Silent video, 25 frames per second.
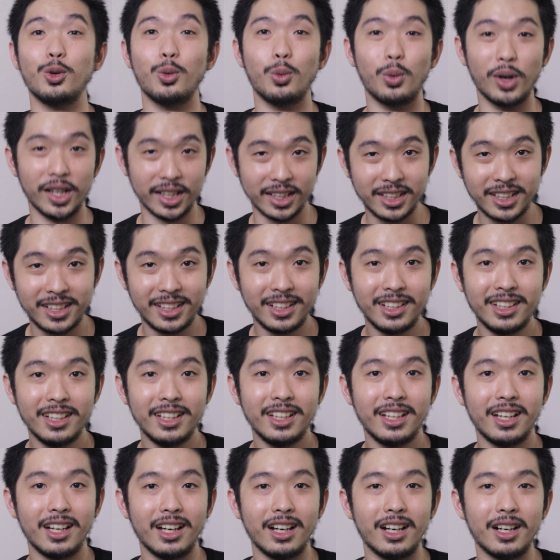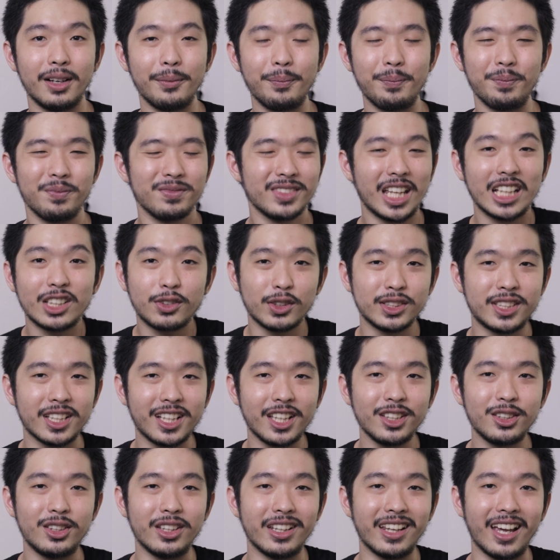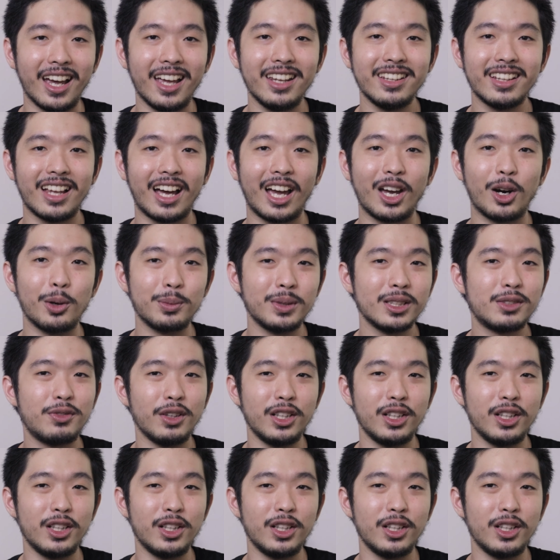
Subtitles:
to work. Thanks for sticking to the end. I hope this